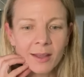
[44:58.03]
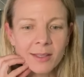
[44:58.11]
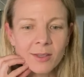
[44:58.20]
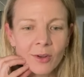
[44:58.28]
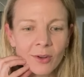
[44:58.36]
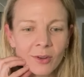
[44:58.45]

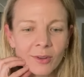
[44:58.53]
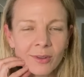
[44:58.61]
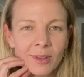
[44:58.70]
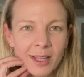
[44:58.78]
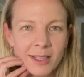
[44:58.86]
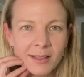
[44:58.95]
So
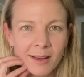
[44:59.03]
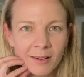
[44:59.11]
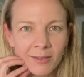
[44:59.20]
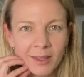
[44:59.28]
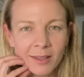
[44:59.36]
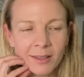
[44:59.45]
that's kind
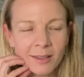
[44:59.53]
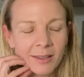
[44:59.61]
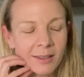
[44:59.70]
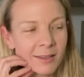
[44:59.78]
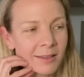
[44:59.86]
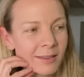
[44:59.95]
of
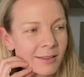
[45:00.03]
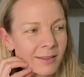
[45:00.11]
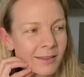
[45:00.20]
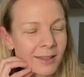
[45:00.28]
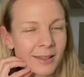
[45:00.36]
the